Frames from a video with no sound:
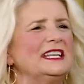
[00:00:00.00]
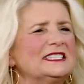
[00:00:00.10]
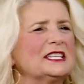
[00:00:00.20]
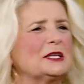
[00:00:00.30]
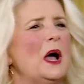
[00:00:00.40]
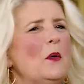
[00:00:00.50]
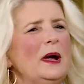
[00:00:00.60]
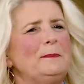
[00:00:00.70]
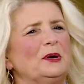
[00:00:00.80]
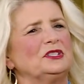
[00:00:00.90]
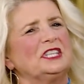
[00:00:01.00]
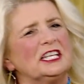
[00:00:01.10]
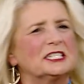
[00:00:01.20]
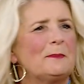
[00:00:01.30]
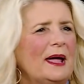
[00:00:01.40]
This is, we
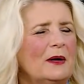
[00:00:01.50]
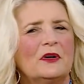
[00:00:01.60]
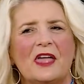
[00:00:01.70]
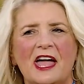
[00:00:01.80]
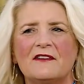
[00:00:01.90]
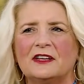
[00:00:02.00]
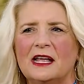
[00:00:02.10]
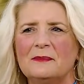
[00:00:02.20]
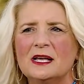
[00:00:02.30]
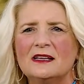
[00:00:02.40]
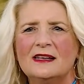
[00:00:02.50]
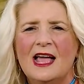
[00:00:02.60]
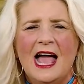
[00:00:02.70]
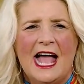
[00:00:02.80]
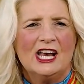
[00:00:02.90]
participate with heaven. Amen.
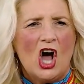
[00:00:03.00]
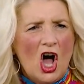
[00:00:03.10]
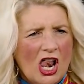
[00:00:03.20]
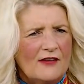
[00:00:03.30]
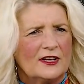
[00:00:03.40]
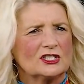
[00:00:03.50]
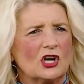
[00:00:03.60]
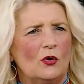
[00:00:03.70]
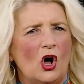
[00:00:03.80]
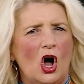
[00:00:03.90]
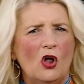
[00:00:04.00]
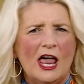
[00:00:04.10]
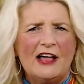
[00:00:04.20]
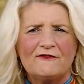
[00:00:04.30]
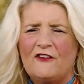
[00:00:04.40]
And all of us go a whole
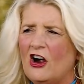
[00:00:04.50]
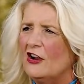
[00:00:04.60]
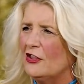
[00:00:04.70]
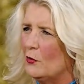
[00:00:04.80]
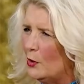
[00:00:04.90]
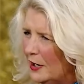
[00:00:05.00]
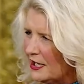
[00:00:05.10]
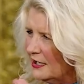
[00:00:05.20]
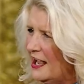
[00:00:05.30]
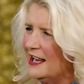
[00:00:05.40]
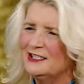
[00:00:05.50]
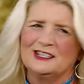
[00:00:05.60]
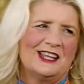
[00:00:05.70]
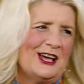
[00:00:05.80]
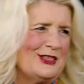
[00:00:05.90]
lot farther when we connect
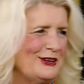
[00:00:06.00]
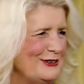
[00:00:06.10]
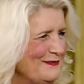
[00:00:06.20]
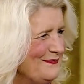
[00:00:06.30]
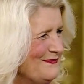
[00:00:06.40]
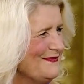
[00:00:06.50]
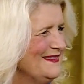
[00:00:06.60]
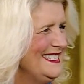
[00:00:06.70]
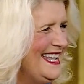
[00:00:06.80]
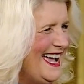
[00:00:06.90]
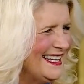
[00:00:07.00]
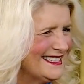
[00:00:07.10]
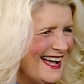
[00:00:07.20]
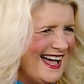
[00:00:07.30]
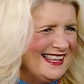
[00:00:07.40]
together. Yes.
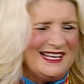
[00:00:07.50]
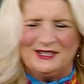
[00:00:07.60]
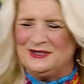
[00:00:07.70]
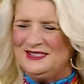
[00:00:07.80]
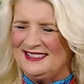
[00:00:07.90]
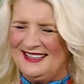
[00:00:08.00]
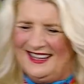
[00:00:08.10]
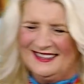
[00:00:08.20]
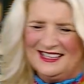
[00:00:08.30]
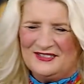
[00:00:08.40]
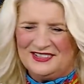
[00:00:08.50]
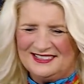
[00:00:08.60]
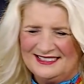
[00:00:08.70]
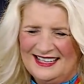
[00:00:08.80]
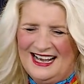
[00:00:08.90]
Hallelujah. I love it.
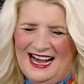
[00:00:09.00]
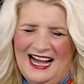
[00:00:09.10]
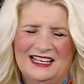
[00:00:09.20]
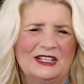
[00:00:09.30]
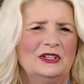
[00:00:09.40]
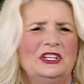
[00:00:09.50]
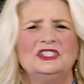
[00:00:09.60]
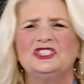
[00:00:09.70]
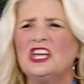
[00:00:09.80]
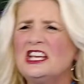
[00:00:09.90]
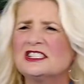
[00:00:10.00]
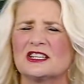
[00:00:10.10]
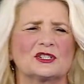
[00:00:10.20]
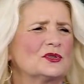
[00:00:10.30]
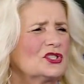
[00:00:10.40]
Hallelujah. And
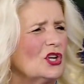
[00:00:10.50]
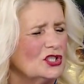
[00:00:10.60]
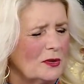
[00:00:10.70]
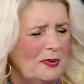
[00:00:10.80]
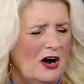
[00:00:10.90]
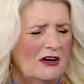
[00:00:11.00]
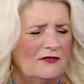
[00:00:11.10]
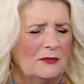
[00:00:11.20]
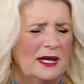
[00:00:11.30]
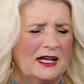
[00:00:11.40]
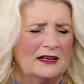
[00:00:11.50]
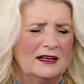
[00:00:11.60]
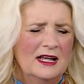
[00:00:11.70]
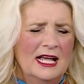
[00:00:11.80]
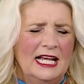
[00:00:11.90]
Jesus was such a powerful man.
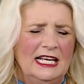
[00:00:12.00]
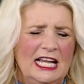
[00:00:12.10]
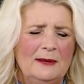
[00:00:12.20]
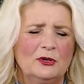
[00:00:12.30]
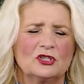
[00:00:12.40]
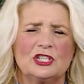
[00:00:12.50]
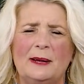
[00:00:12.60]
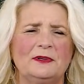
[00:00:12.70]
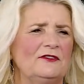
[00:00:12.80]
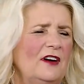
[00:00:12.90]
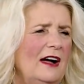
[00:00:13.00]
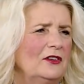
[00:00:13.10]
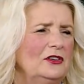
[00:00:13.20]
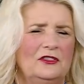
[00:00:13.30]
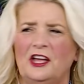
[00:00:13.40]
In Hebrews chapter 5, are
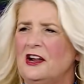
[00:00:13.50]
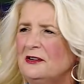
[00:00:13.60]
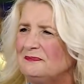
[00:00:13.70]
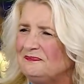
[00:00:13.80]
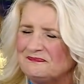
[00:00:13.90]
you there?